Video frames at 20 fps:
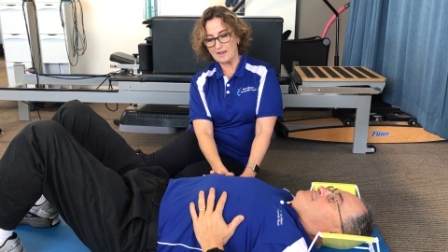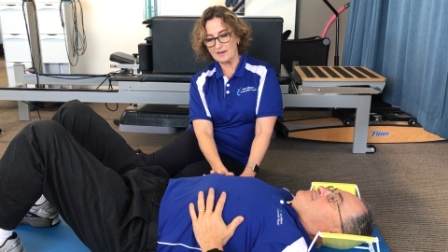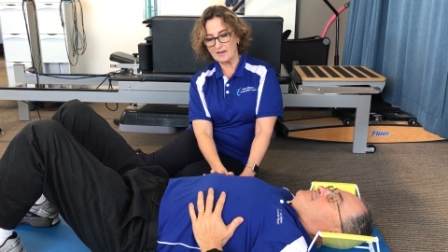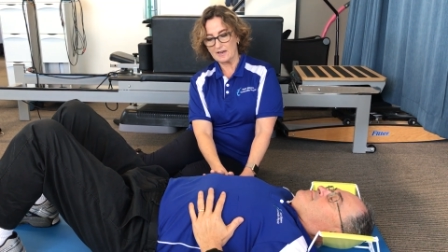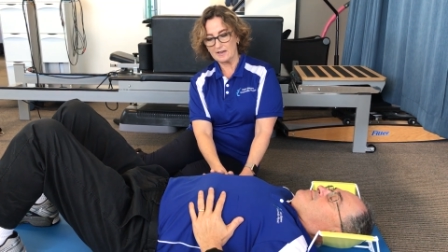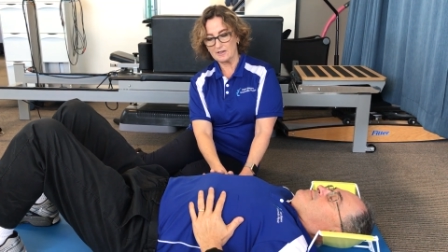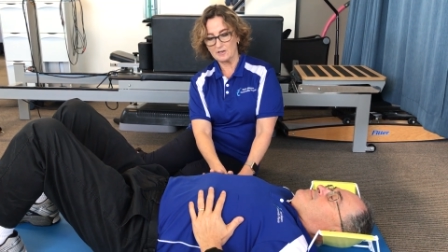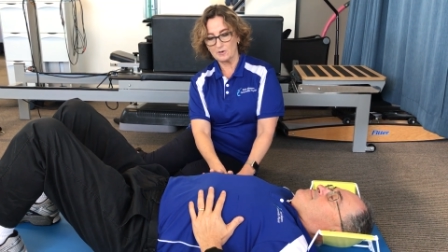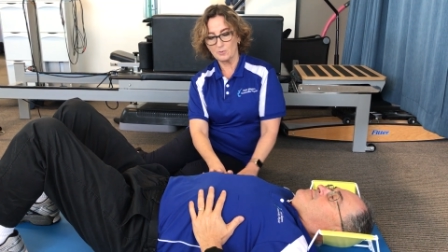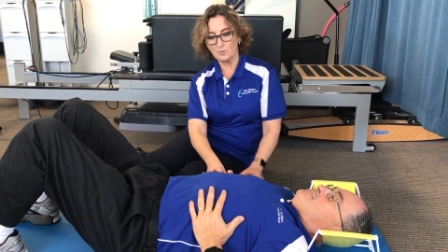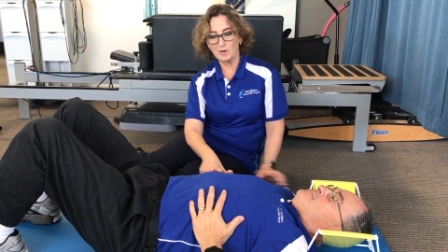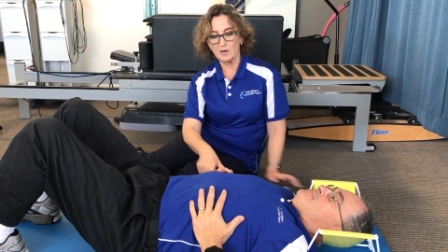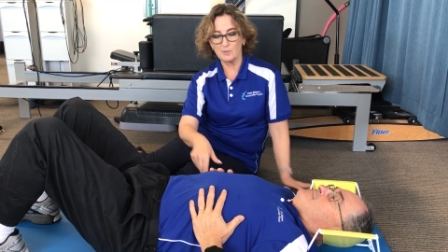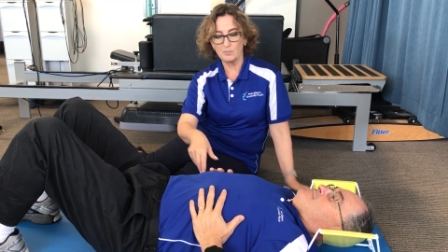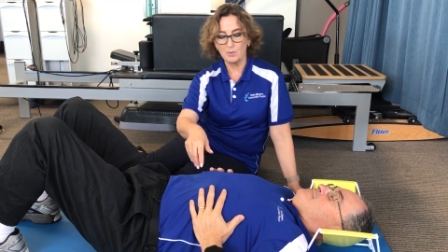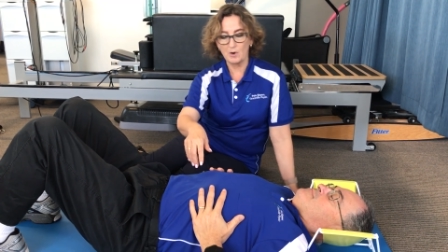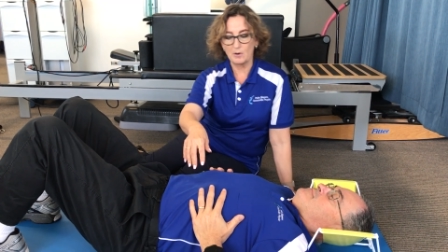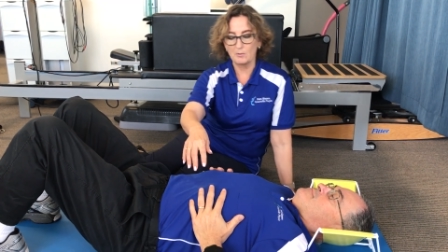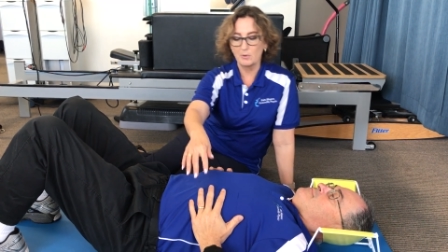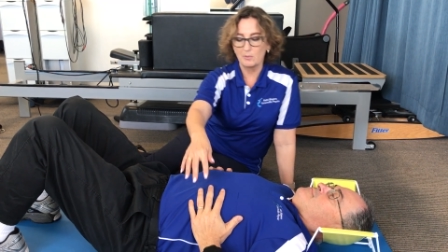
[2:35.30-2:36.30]
and you
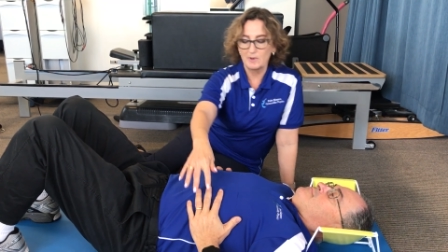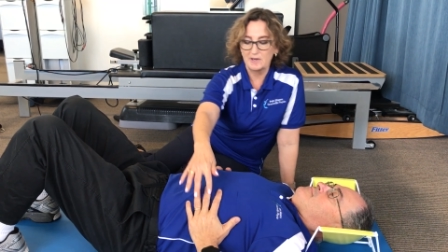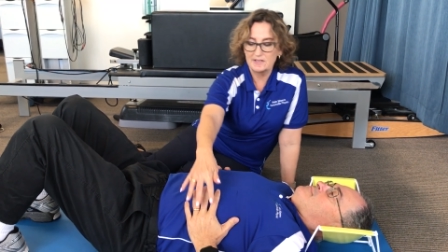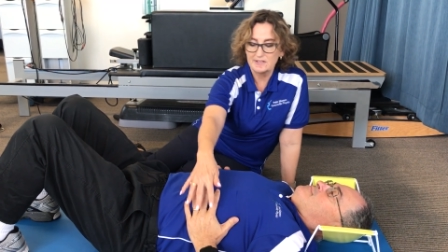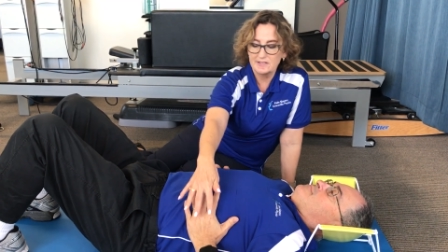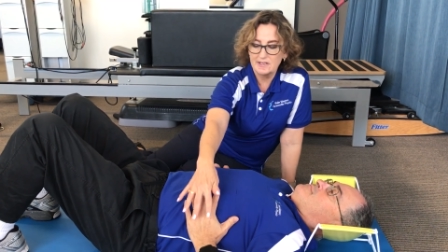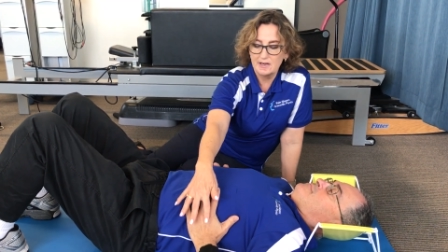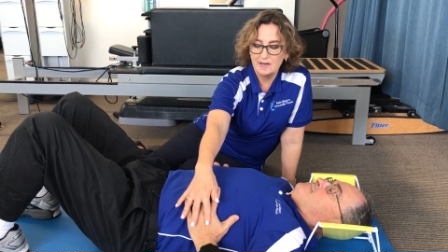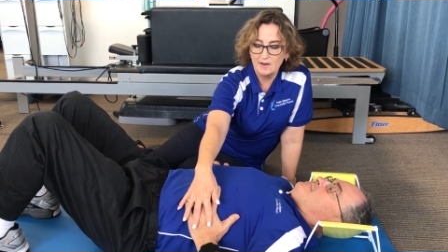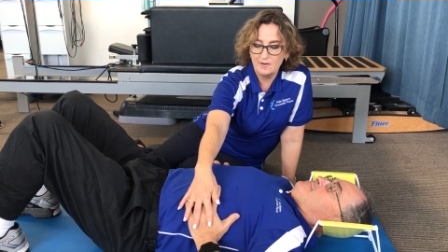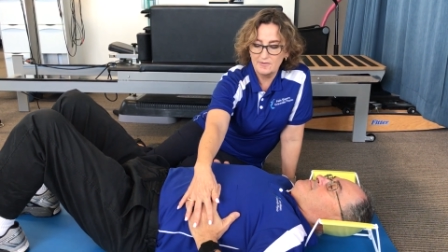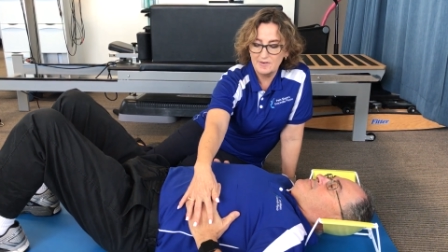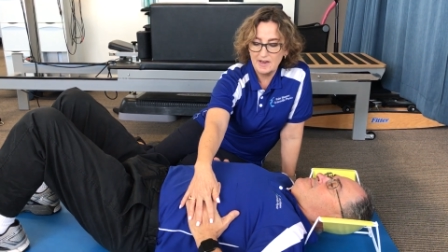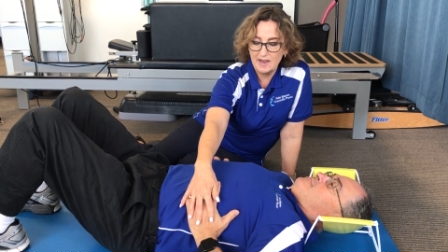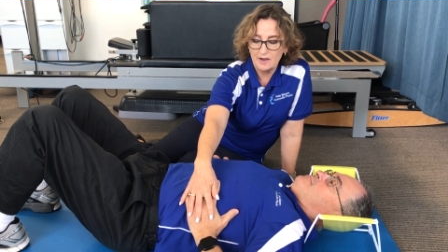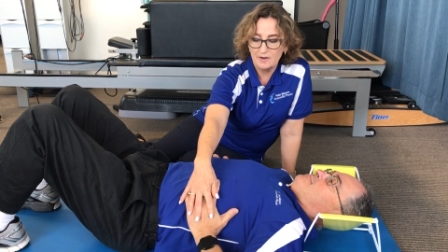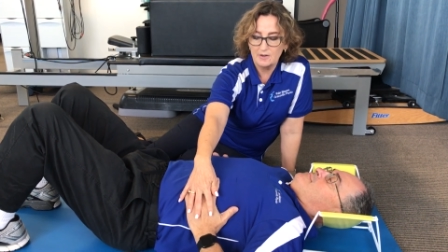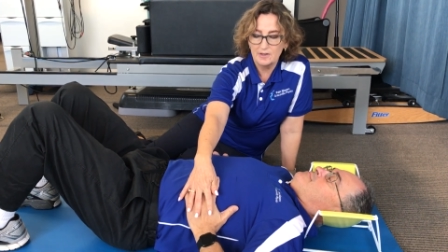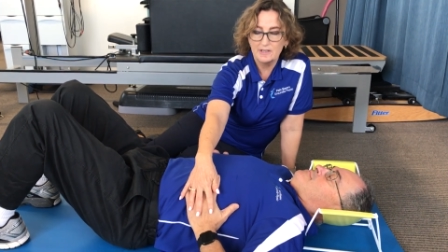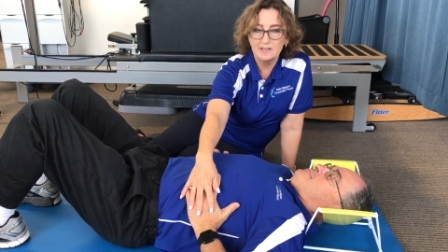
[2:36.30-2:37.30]
can probably see I've
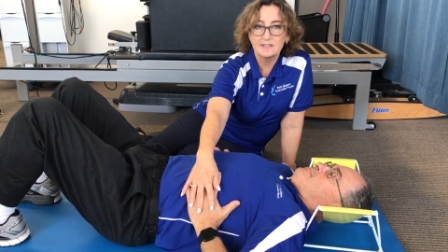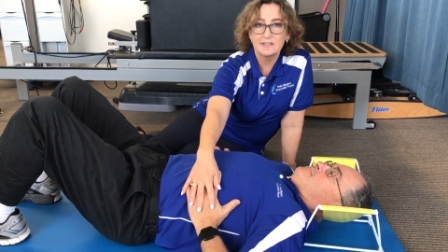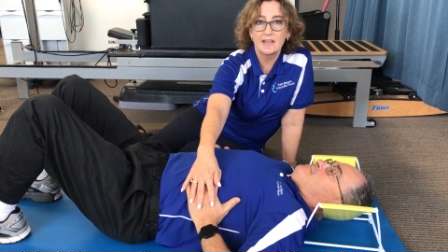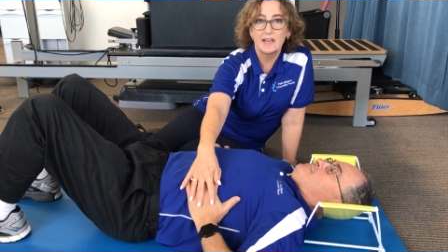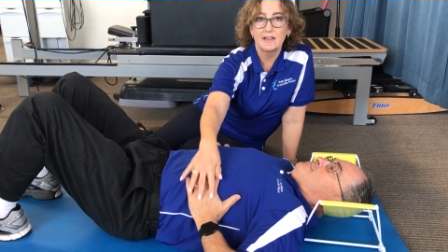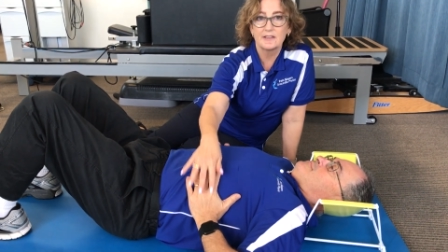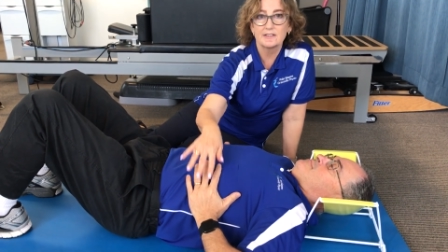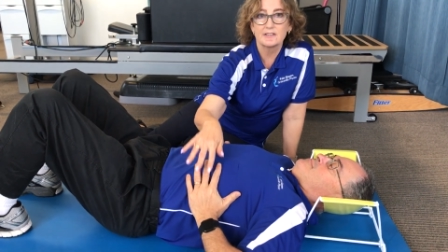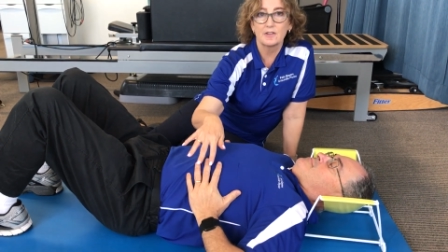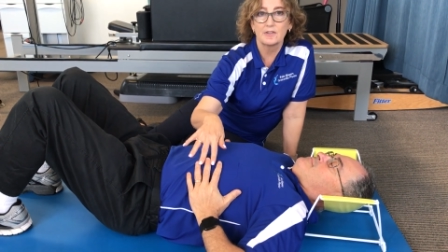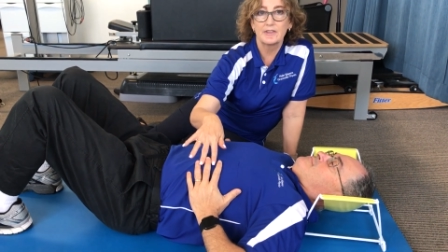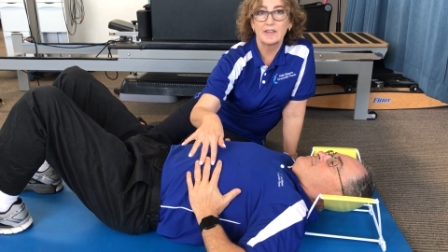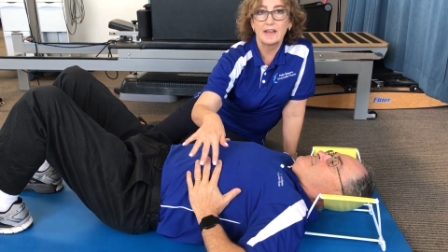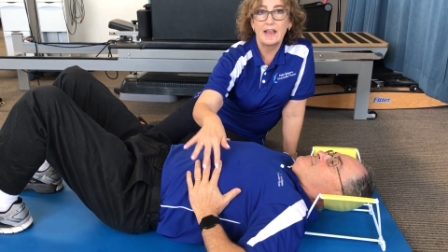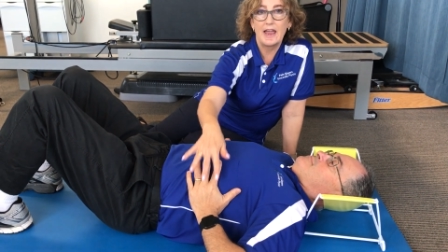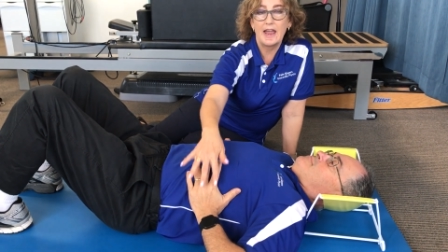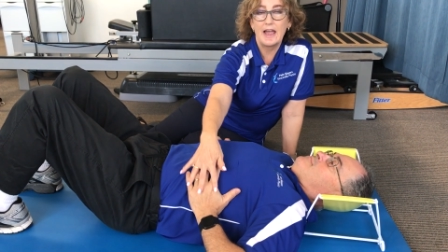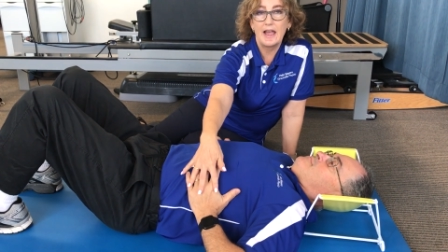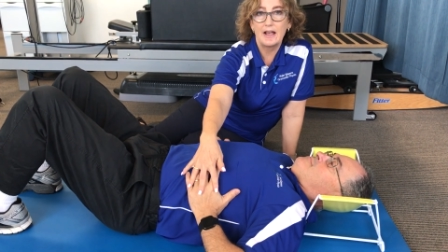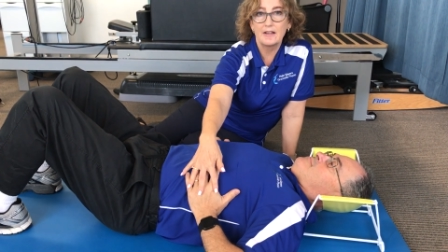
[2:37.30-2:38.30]
now got his hands on
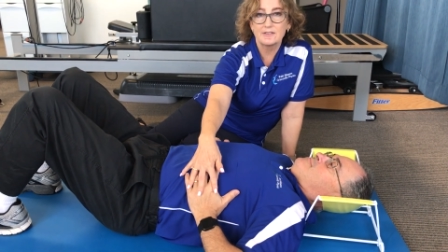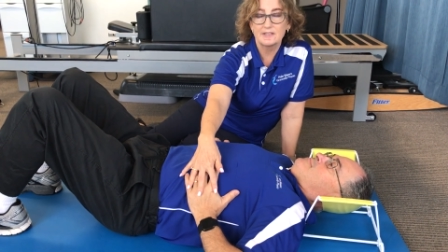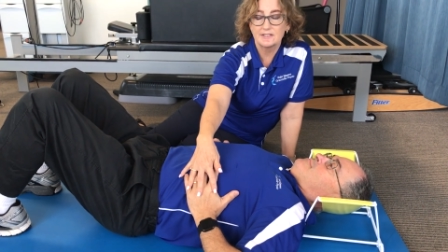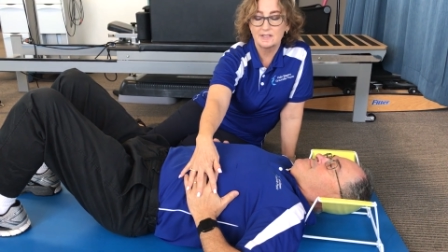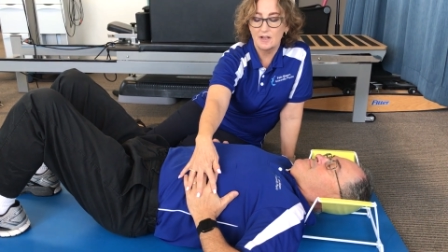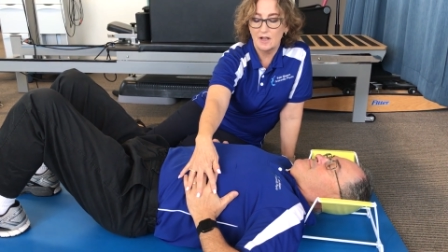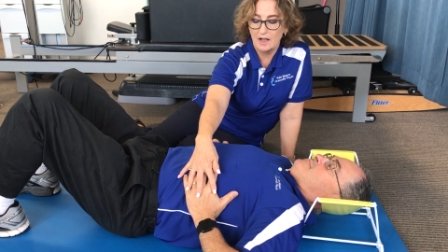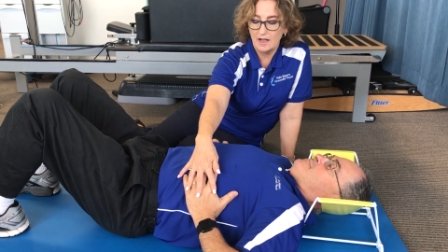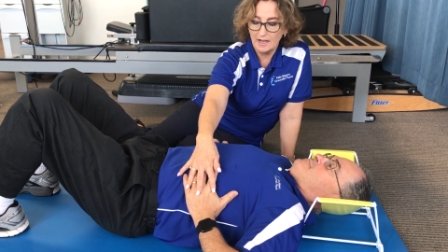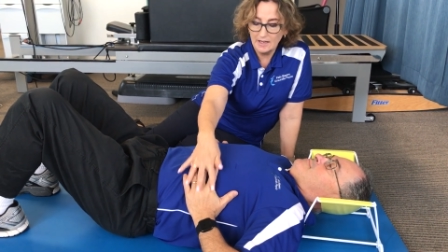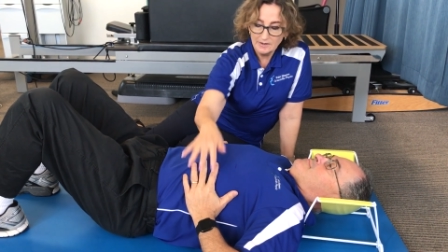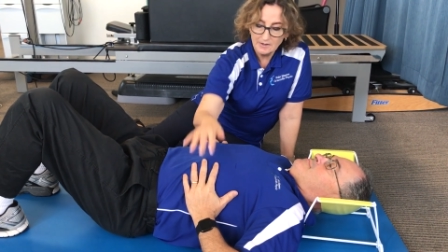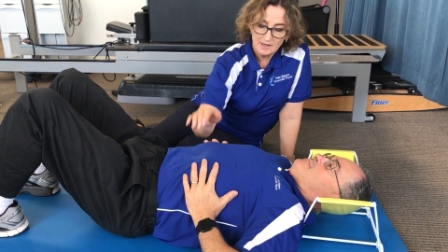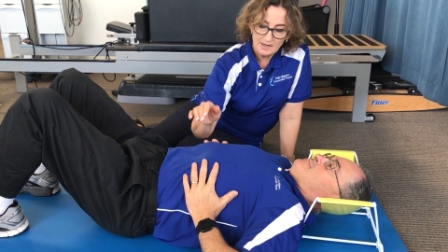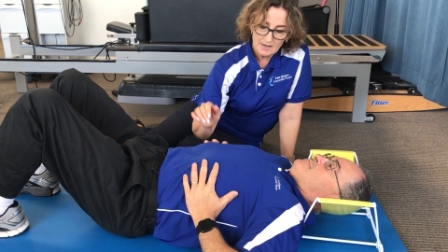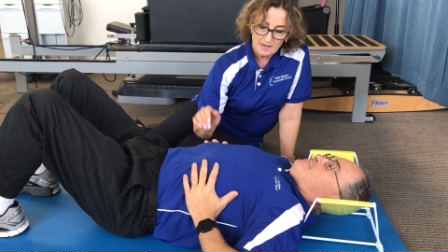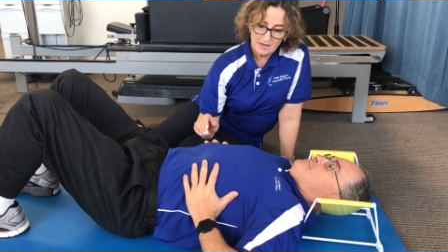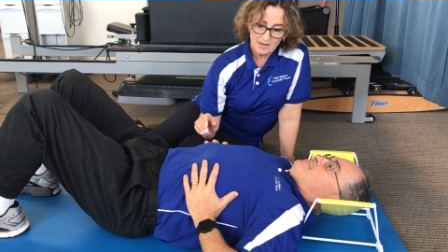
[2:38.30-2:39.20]
the outside.